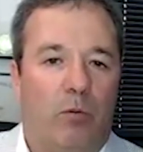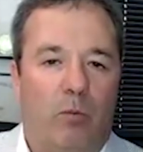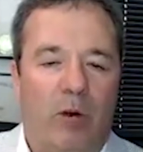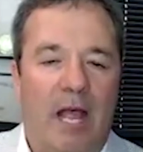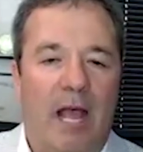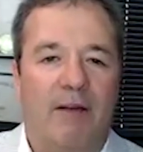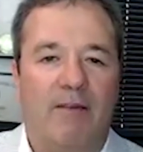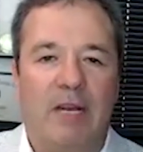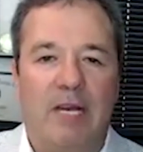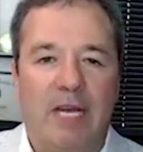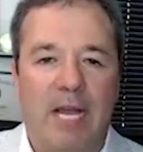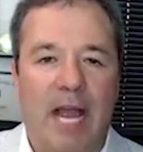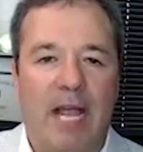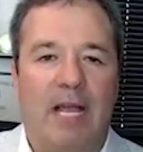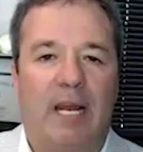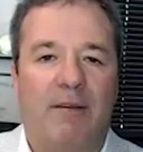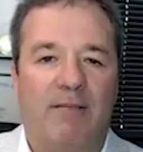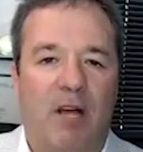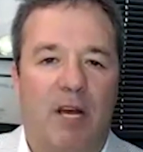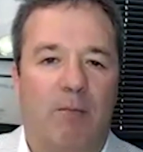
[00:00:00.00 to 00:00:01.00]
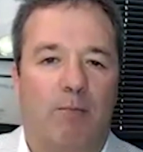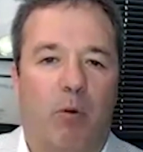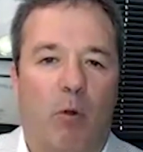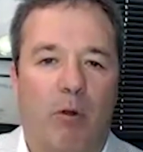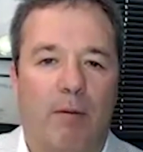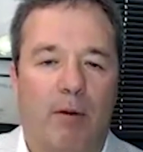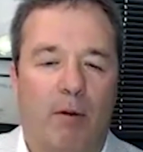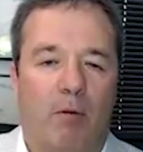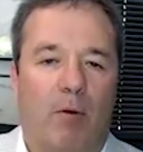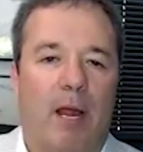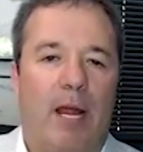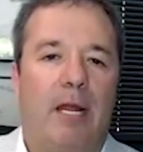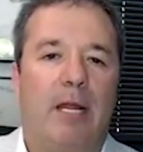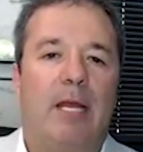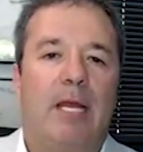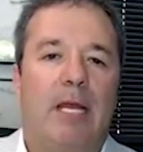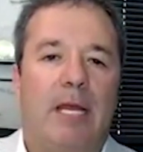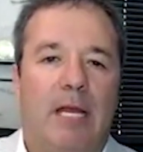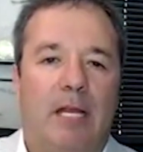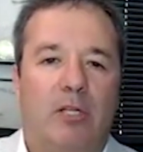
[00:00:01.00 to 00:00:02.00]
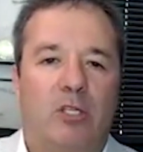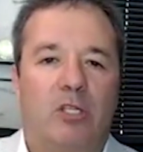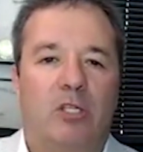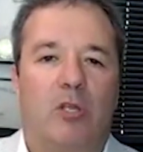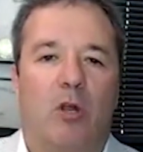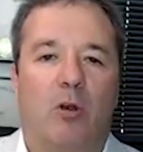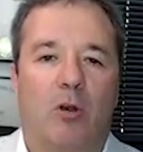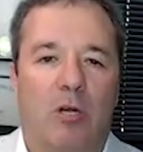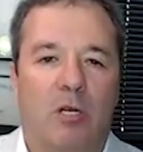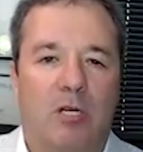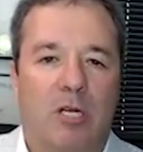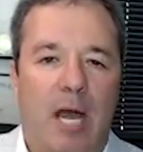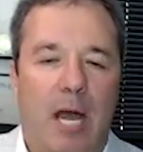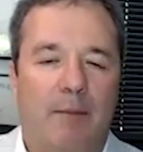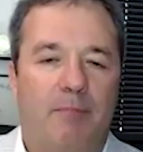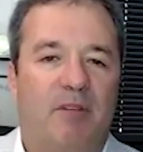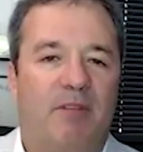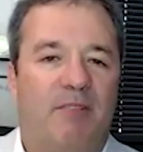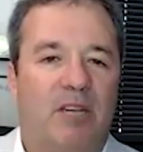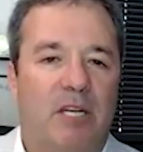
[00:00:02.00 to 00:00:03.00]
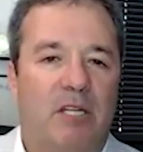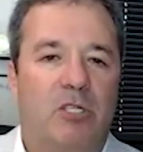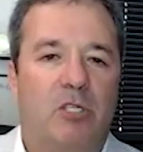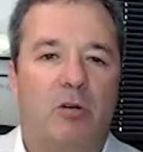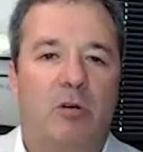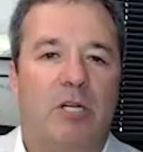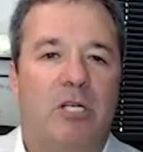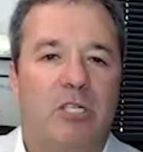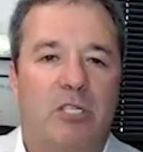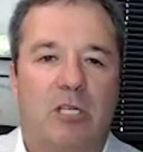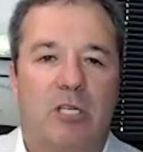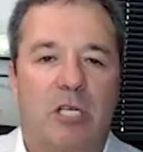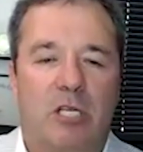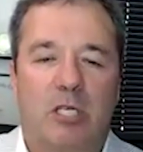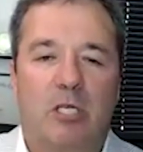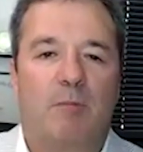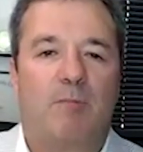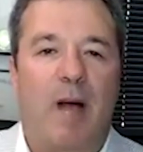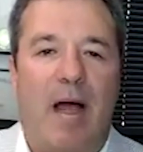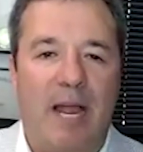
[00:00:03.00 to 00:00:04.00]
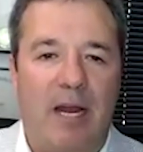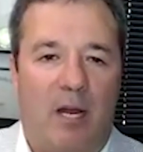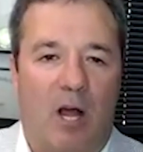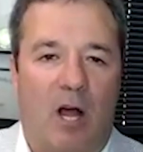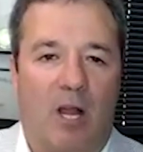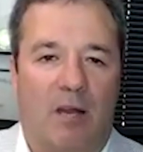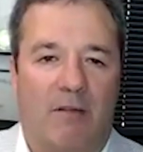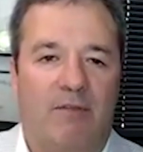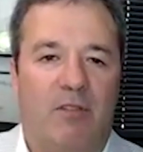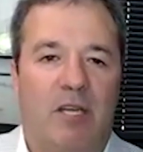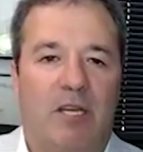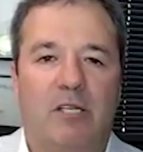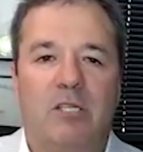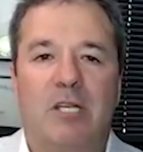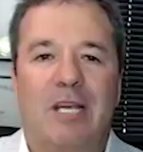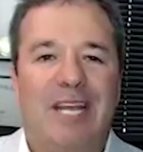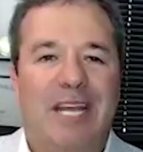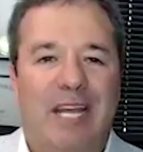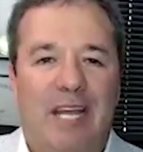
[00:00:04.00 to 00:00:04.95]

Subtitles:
We have a negative unemployment rate in certain types of industries, despite all of this,